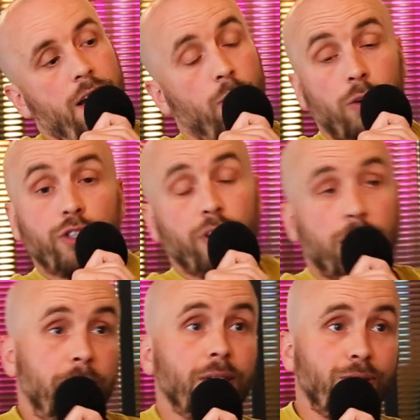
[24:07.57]
I want to try
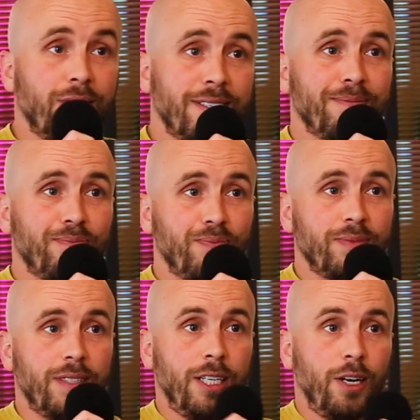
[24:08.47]
his meals.
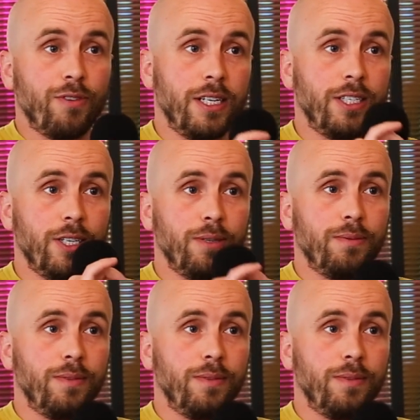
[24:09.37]
I really do.